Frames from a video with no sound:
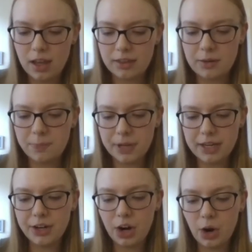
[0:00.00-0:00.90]
Then
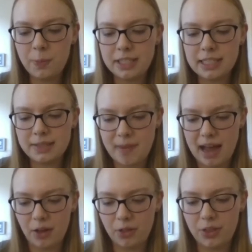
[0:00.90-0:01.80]
Peter opened his
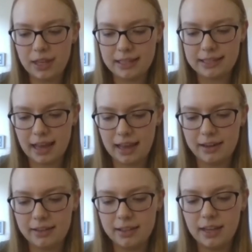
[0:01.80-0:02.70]
mouth and said,
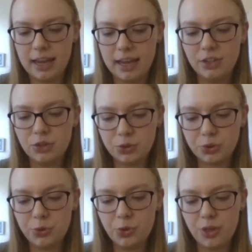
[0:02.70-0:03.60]
"In
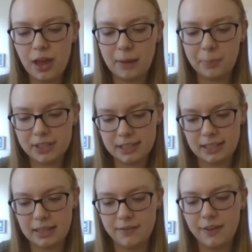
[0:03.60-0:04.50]
truth, I
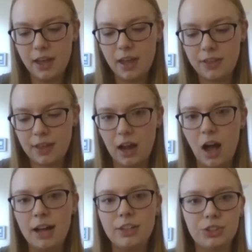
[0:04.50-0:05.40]
perceive that
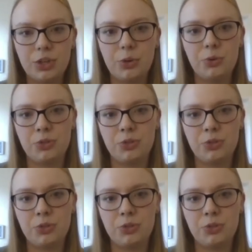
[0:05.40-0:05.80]
God shows